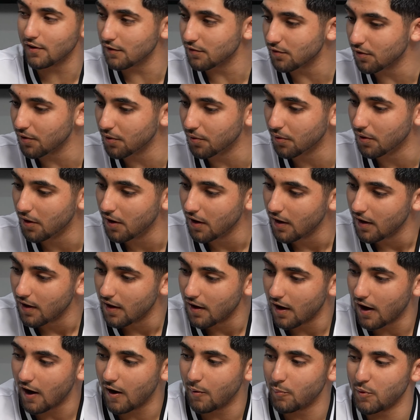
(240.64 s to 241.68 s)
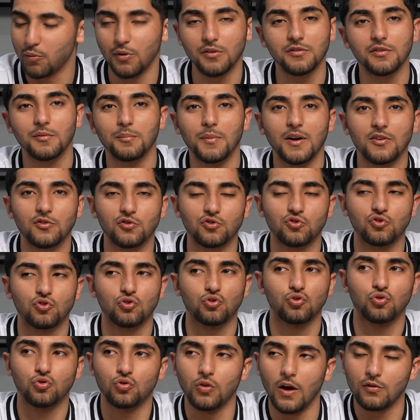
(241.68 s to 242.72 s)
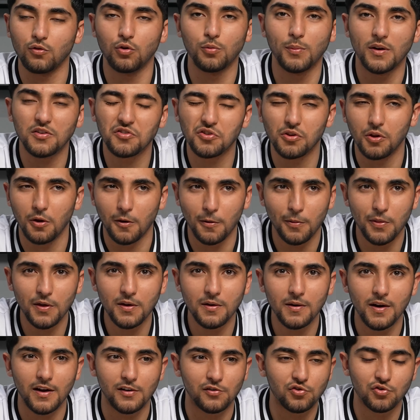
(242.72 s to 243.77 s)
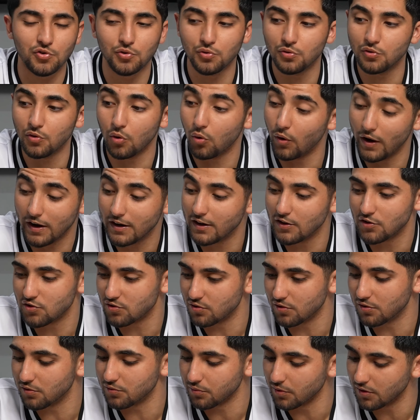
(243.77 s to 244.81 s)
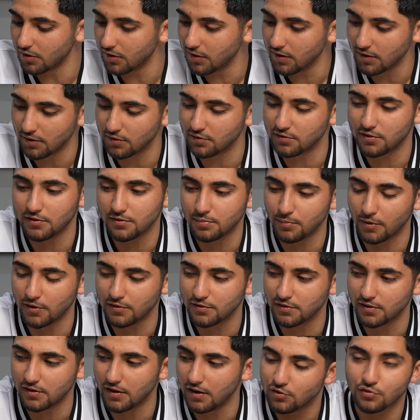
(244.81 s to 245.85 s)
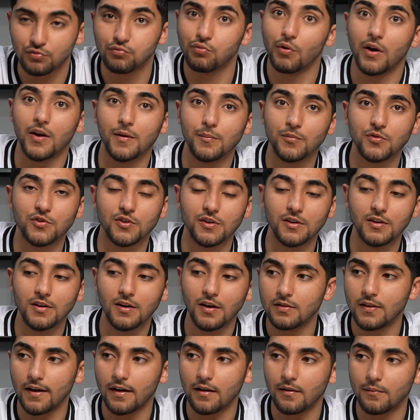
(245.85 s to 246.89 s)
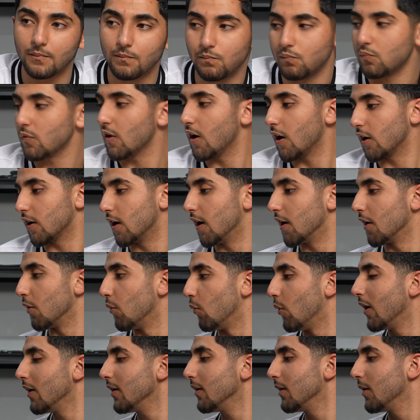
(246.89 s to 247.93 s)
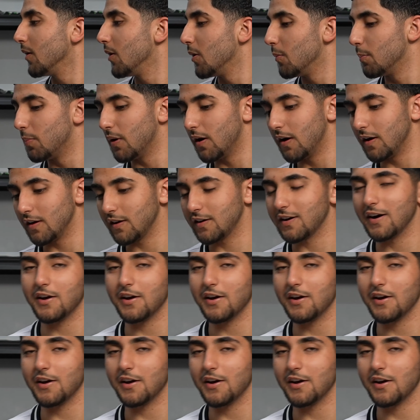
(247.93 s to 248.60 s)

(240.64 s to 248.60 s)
nice haul. Um, it wasn't much, like too much clothing and shoe, or any shoes really. It was just mostly just random shit that I kind of want, but it